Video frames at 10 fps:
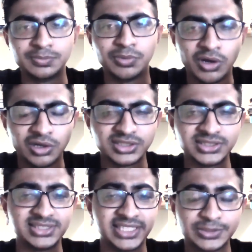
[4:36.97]

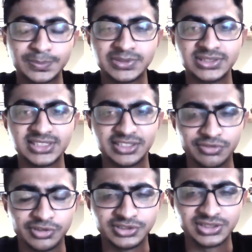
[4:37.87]
bloggers, experts,
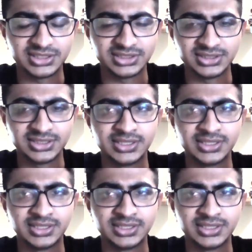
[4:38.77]
influencers,